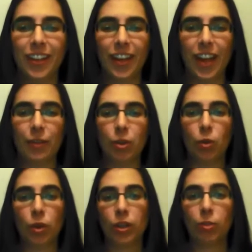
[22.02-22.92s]
I've
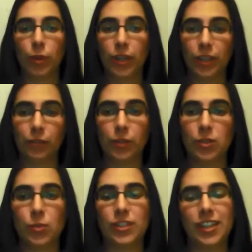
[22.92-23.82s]
recorded 3
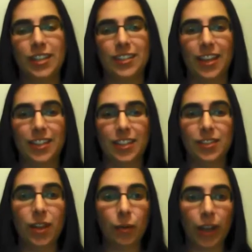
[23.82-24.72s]
interviews with data
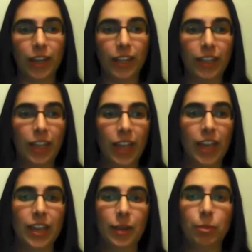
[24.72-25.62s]
scientists already,
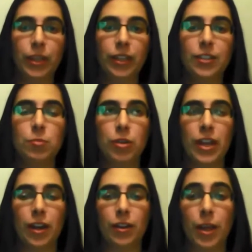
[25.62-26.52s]
and I plan to put
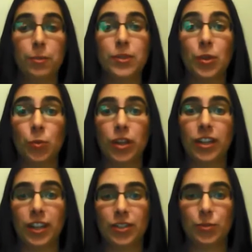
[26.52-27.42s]
out episode
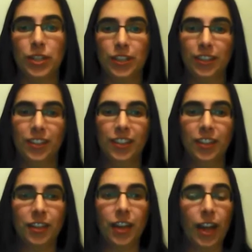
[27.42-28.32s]
1 next week.
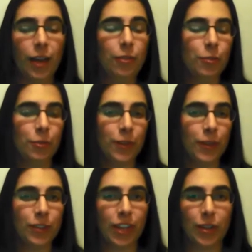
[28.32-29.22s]
I haven't
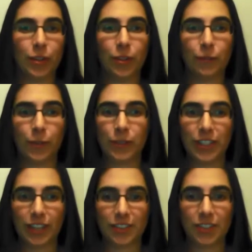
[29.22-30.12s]
revealed yet who the first
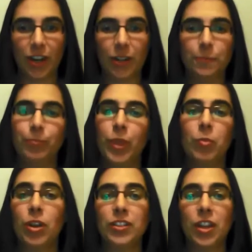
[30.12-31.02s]
guests are,
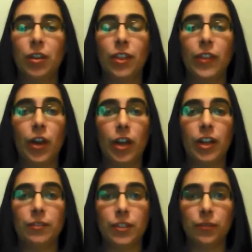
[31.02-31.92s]
but I'll tell you that they all
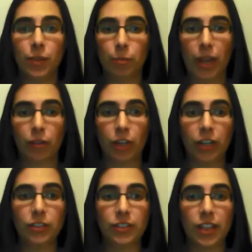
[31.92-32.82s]
have different
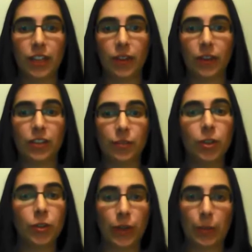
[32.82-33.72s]
backgrounds and they're in
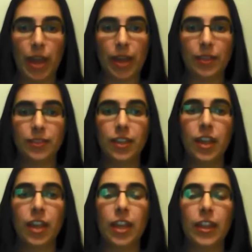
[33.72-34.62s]
different career paths,
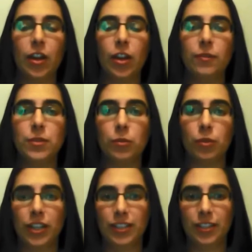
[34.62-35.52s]
and they all have some
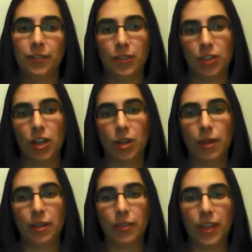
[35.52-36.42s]
great stuff to talk
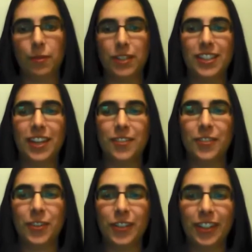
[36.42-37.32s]
about that I'm excited
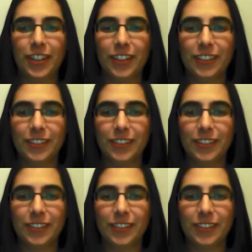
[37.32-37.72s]
for you to hear.